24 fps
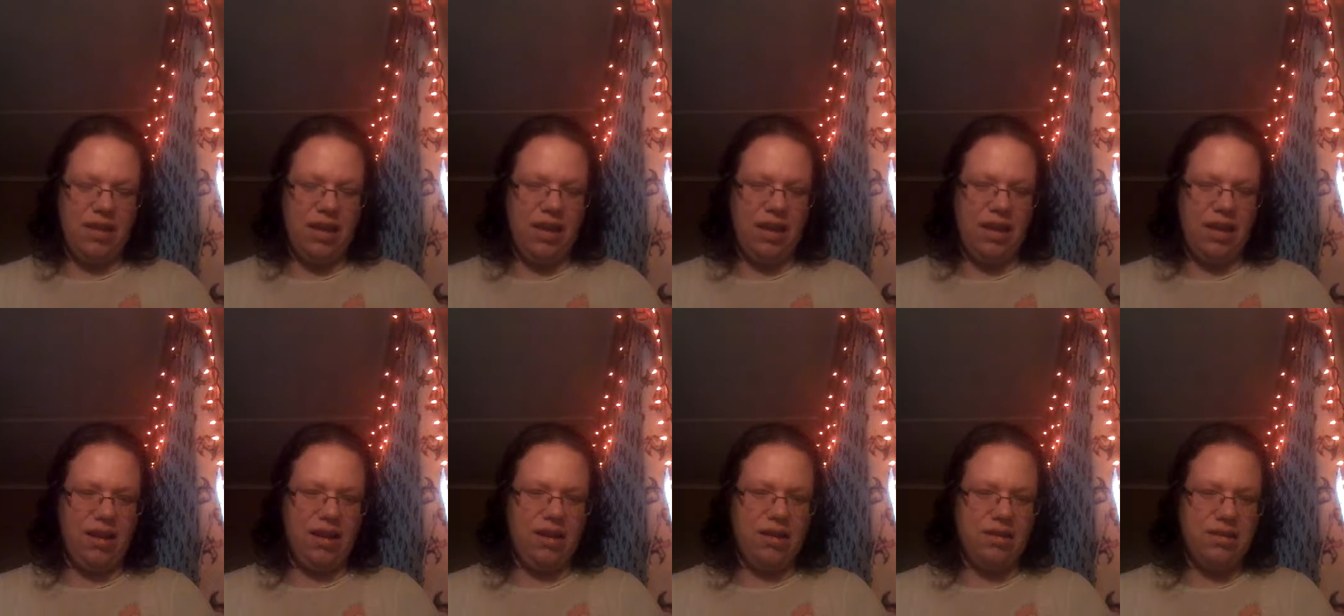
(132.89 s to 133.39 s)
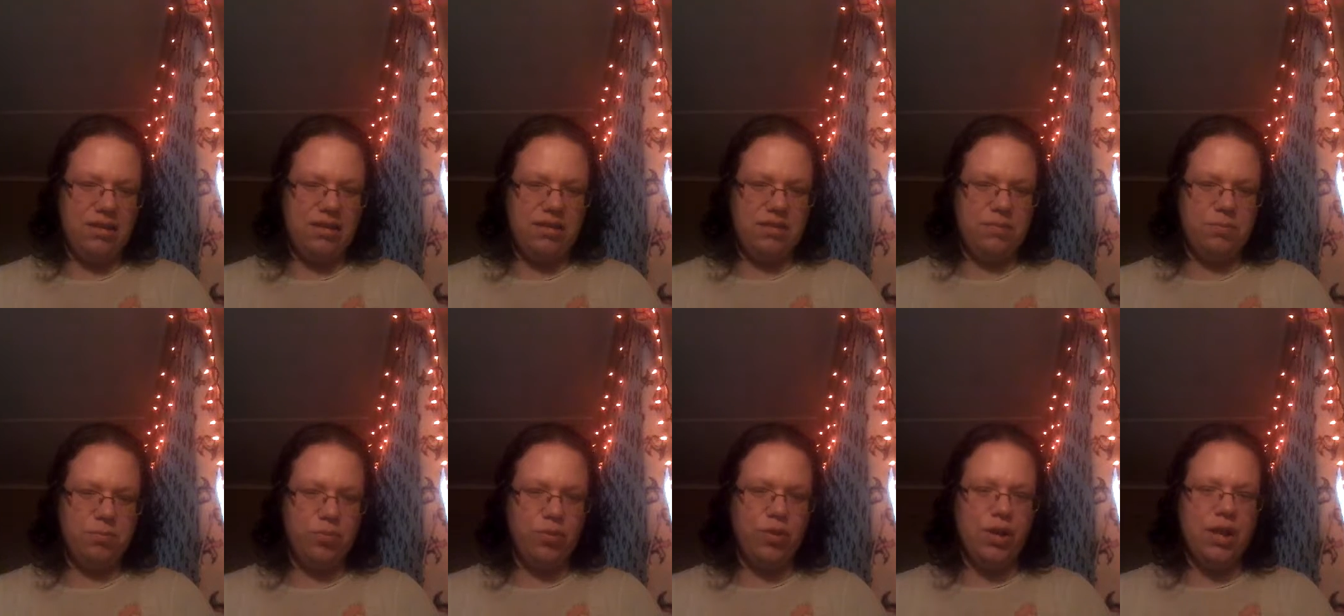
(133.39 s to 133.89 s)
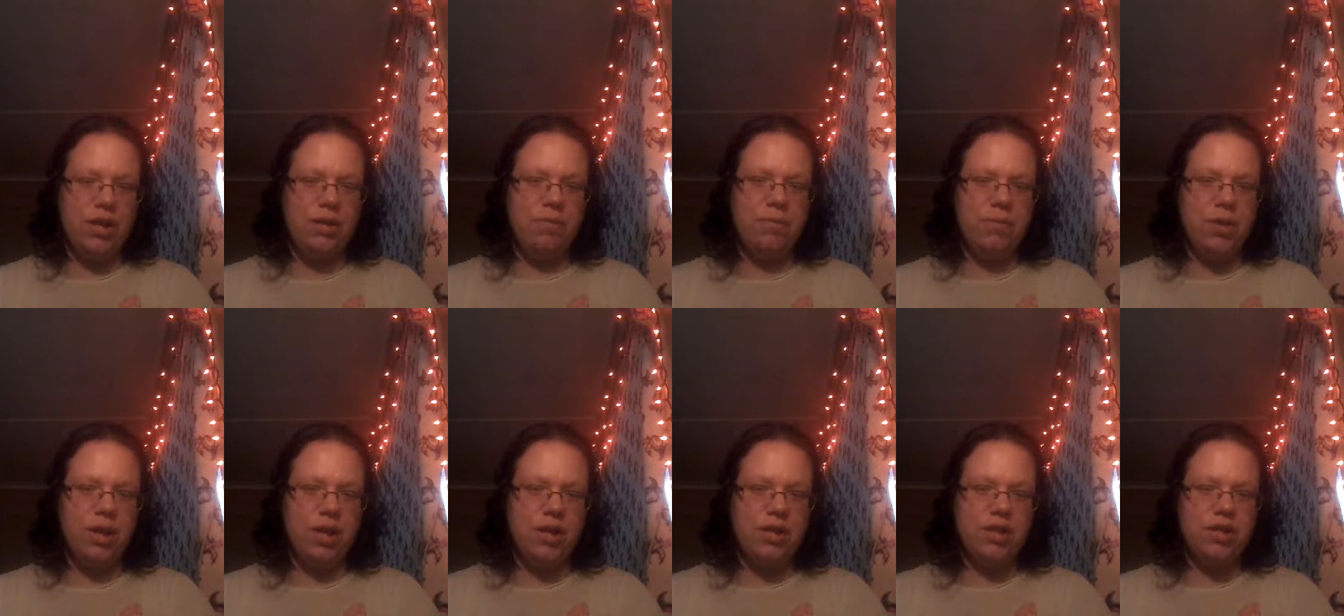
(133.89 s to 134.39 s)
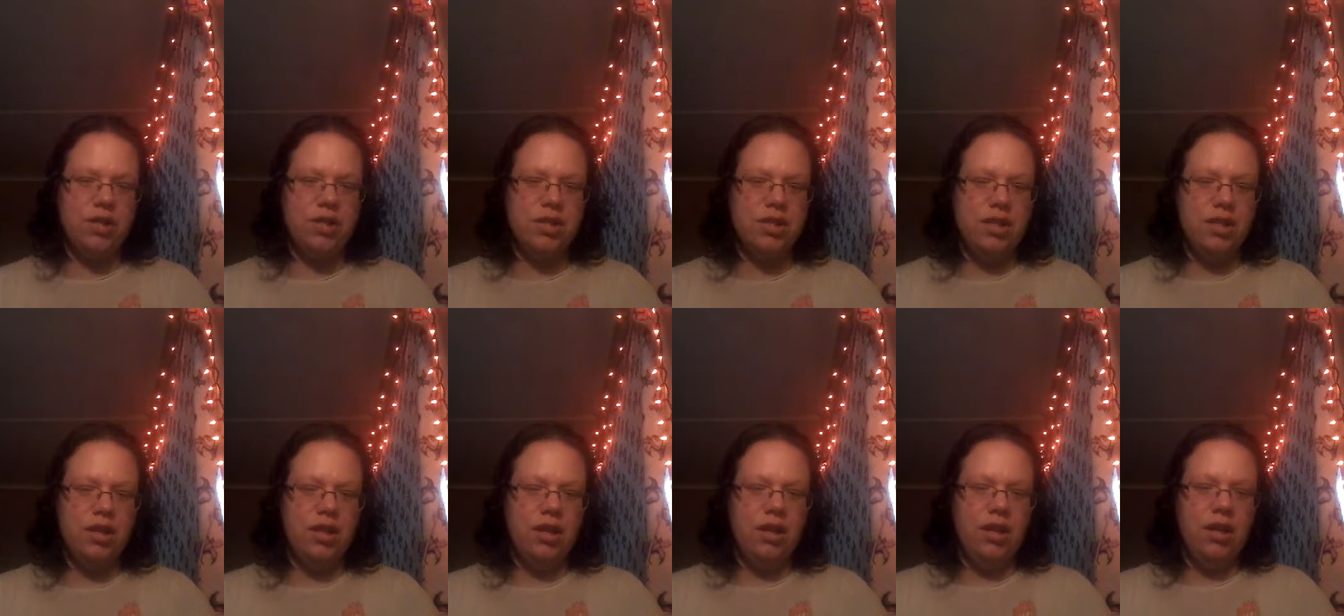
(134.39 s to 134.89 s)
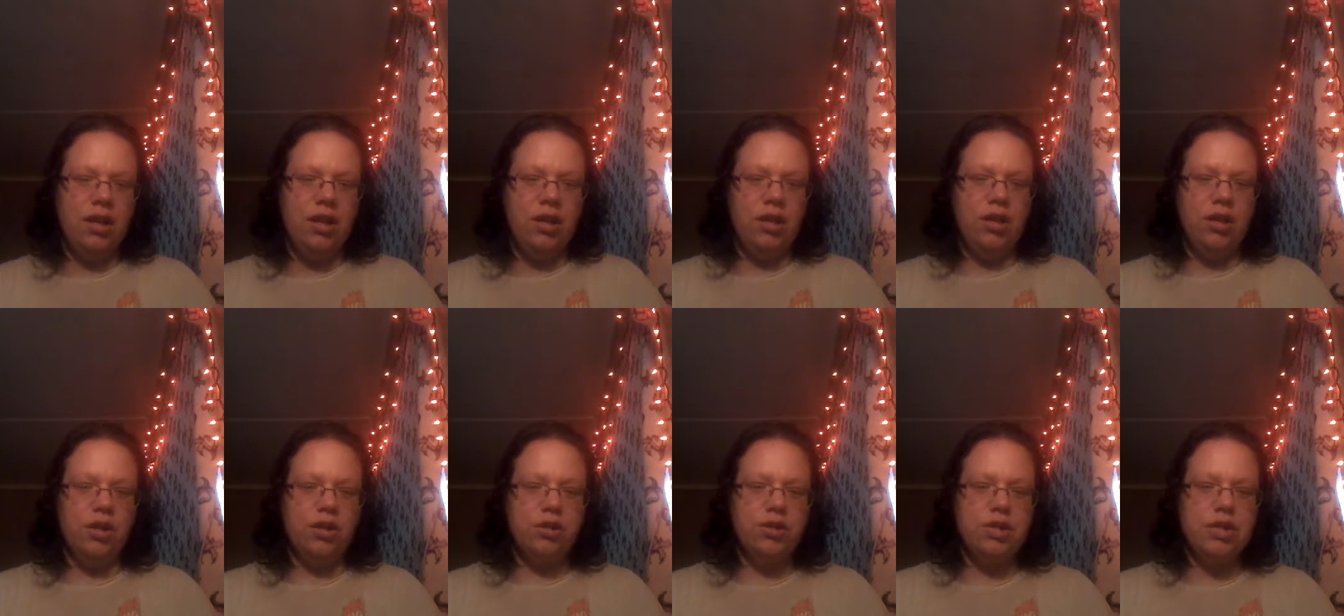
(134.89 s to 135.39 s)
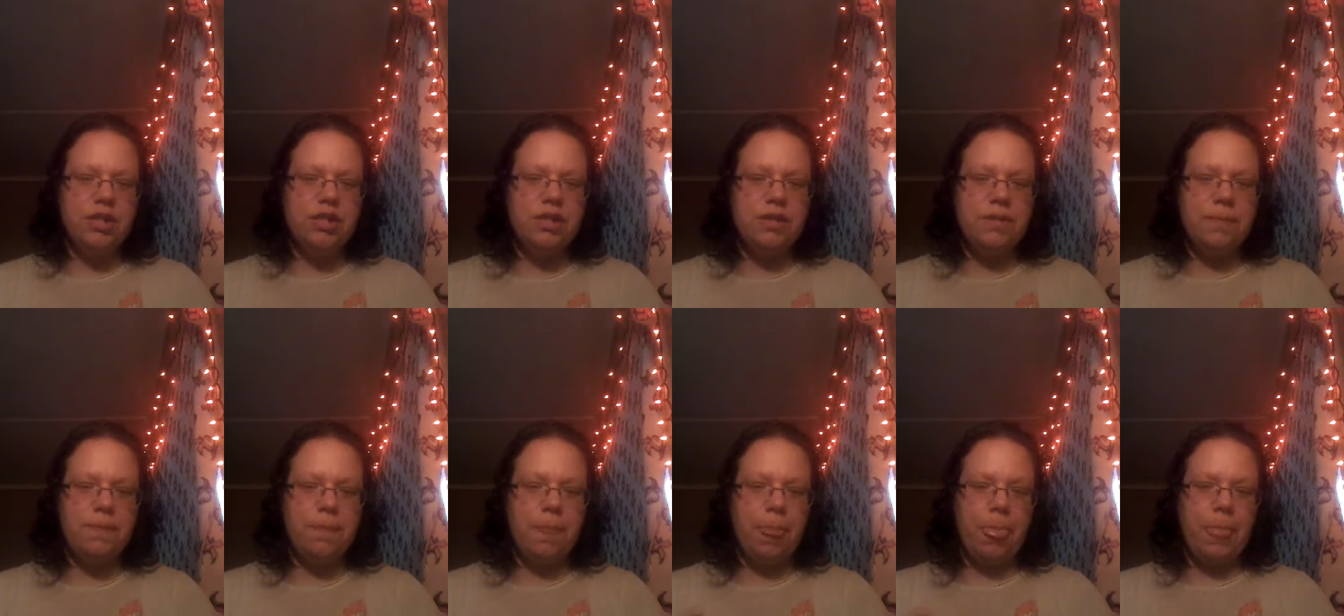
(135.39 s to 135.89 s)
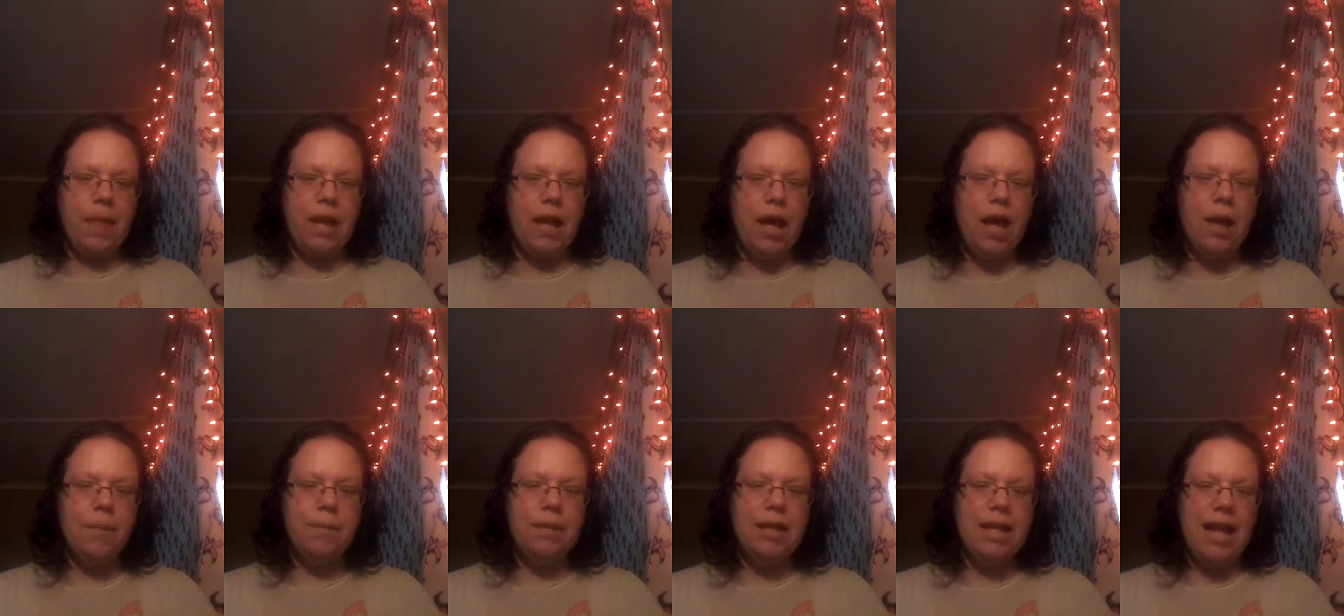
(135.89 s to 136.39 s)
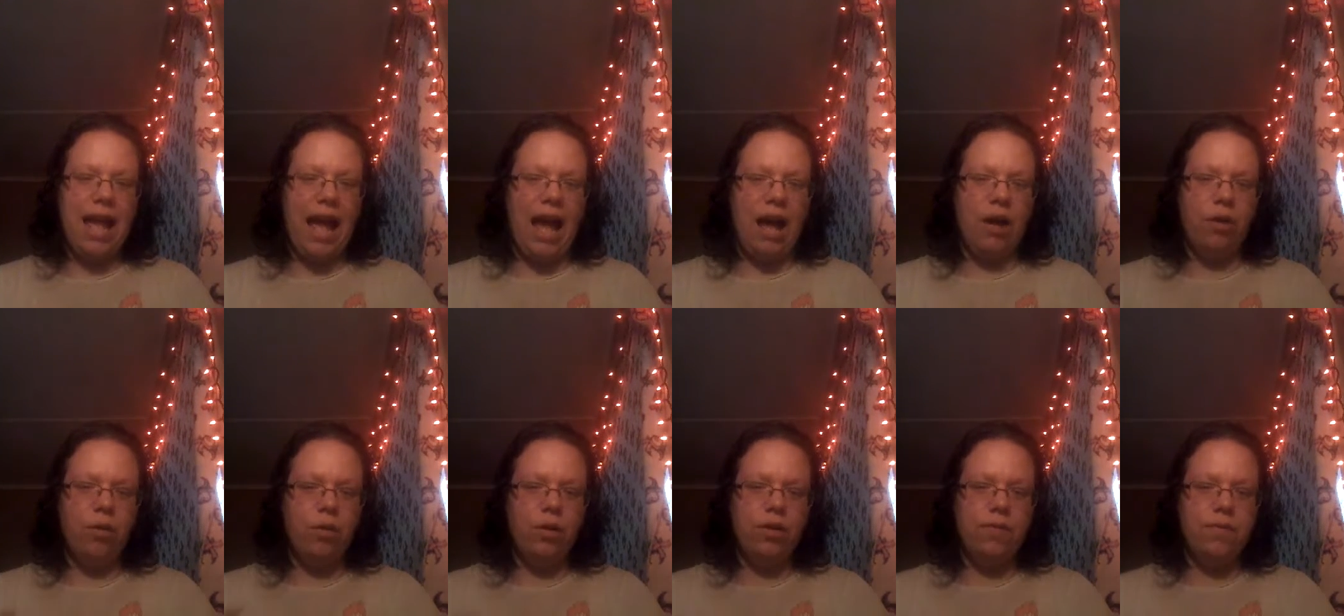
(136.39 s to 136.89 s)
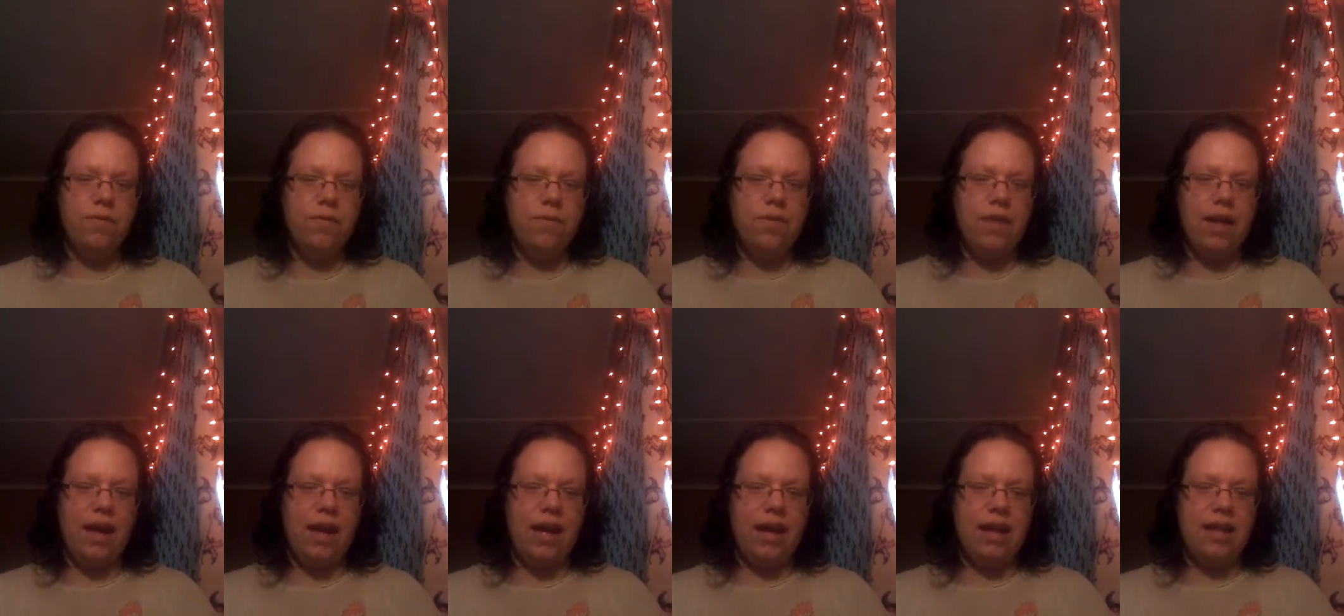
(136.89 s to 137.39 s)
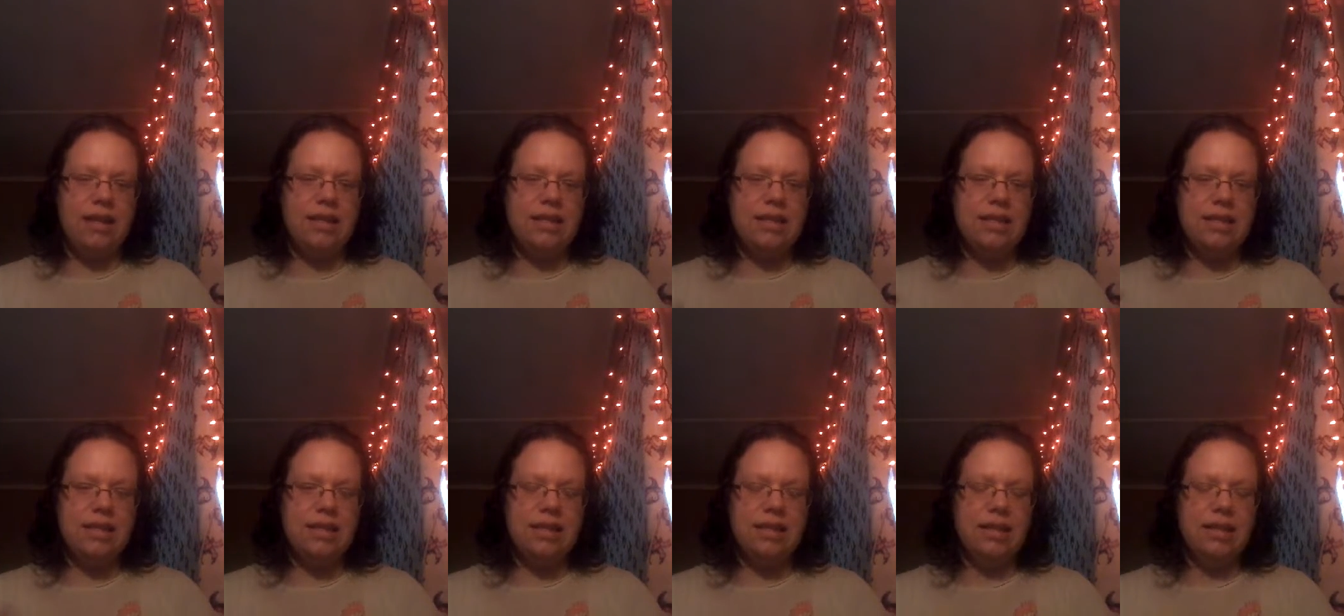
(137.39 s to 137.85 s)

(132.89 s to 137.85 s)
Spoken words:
And it's pretty much, you're just coming out of that